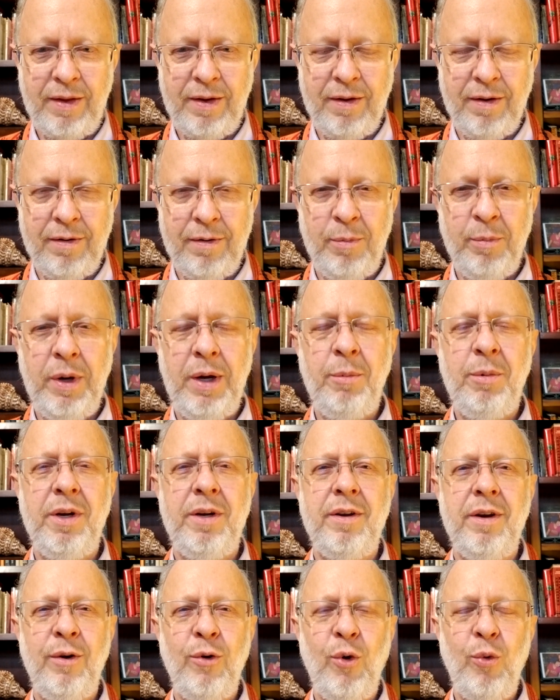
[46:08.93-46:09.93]
Or maybe it's
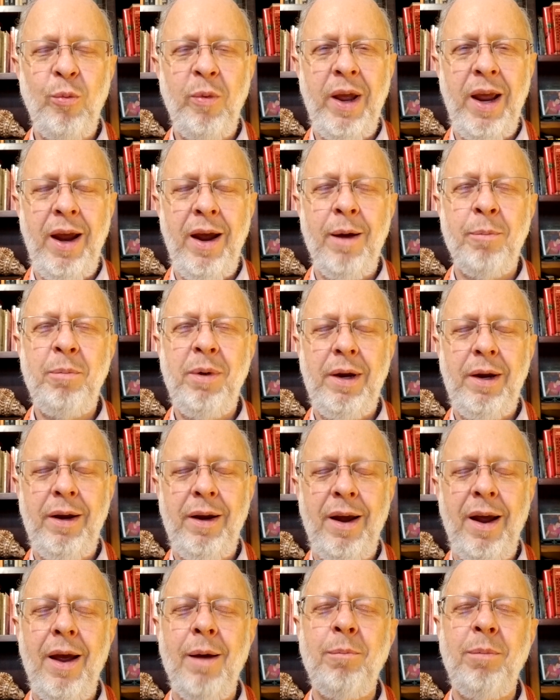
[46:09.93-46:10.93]
an Om Happy,
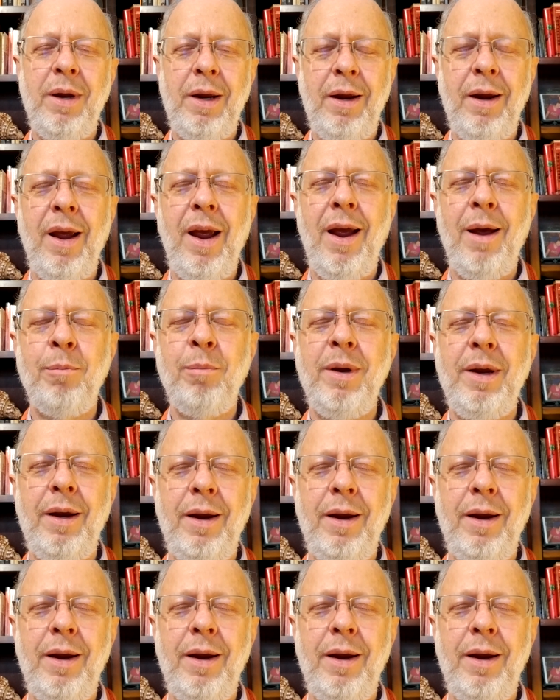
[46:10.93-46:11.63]
Happy, Happy.